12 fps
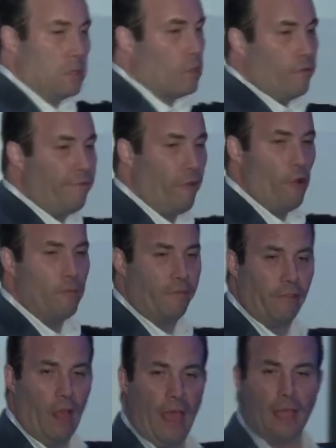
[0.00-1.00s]
Confirmed
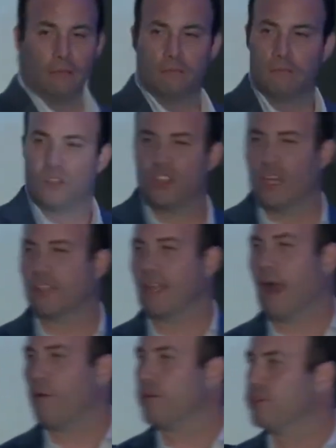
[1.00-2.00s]
flight, 6
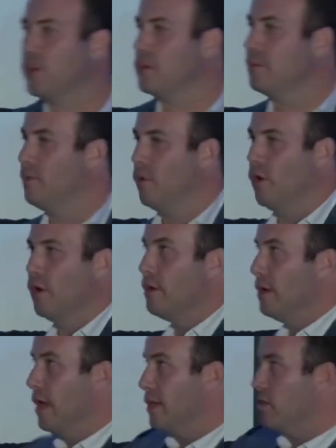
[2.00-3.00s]
hours on the board,
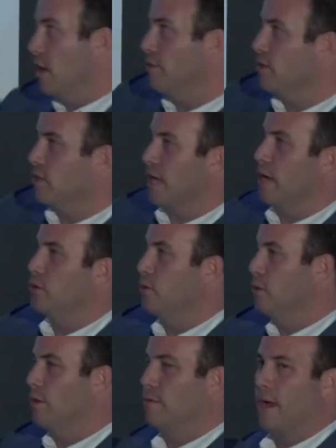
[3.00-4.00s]
it's on the
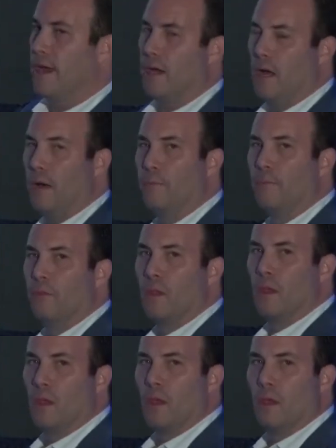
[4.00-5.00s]
schedule, we write it
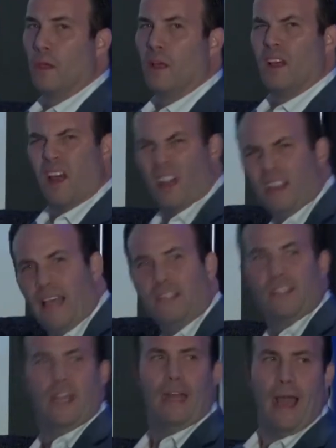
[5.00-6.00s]
up. Less
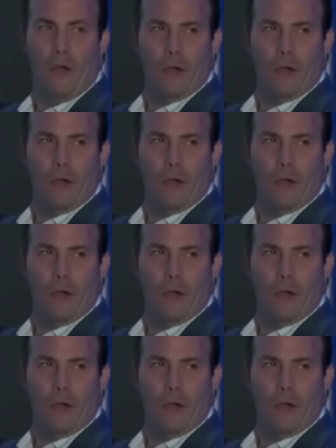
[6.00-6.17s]
than an hour